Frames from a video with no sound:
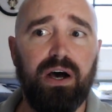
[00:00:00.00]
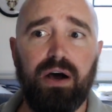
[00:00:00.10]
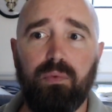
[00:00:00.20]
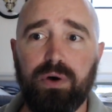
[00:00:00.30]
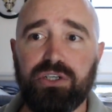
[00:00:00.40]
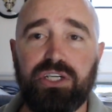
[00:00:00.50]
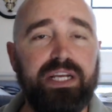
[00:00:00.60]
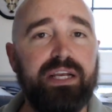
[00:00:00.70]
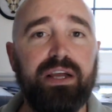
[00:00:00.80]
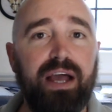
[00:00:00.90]
where
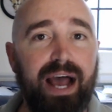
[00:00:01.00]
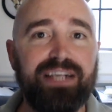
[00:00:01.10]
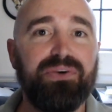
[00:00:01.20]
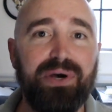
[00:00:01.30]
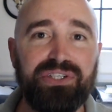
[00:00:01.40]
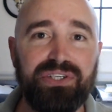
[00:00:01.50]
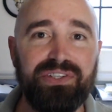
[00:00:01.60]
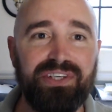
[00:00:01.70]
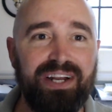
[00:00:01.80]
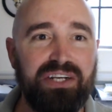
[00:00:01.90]
she asks
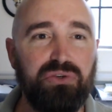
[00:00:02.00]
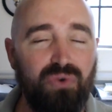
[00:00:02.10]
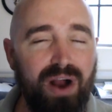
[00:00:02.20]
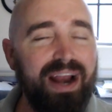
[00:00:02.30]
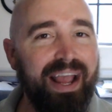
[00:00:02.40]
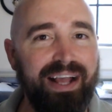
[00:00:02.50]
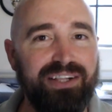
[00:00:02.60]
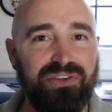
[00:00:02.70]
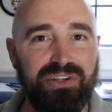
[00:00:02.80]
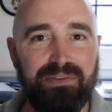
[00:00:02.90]
questions and I try to
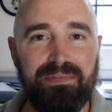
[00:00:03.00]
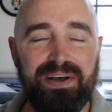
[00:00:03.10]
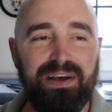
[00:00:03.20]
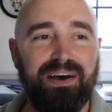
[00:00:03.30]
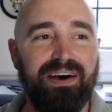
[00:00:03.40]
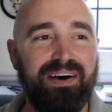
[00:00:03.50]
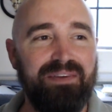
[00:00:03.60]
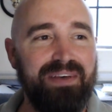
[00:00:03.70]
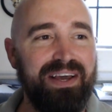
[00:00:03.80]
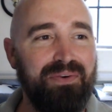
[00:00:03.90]
answer them
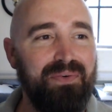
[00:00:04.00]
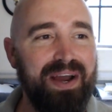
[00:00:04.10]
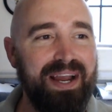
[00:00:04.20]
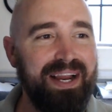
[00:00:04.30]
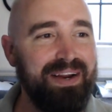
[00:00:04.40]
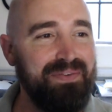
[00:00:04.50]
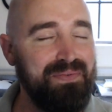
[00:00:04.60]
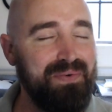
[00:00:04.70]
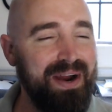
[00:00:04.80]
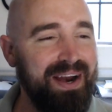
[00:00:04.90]
in a way
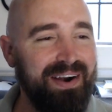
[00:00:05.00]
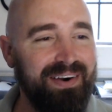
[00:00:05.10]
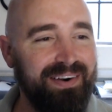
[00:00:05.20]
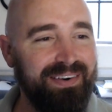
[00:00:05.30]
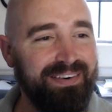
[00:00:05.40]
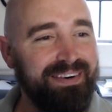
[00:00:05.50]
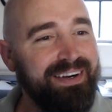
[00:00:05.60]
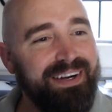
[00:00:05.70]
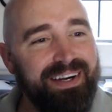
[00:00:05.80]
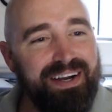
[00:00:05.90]
where
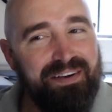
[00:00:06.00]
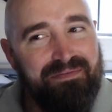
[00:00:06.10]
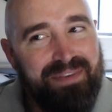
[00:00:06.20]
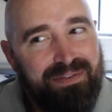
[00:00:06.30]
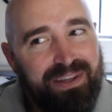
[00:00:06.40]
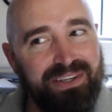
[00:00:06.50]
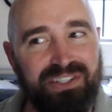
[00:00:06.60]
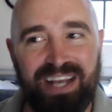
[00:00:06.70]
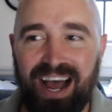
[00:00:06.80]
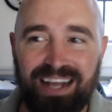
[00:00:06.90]
maybe
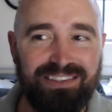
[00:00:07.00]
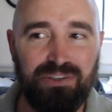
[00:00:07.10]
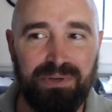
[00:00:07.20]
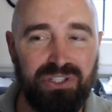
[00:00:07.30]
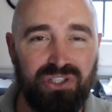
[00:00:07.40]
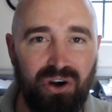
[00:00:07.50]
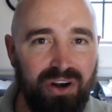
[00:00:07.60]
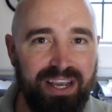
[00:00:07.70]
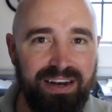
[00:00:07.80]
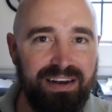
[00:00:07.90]
there's not so much
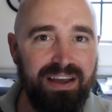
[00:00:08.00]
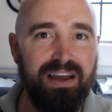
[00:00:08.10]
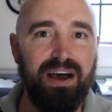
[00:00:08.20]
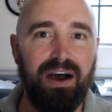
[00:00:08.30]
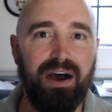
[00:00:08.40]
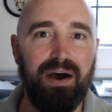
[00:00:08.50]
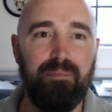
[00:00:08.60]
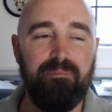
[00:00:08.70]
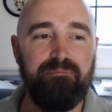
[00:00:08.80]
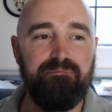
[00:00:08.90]
jargon and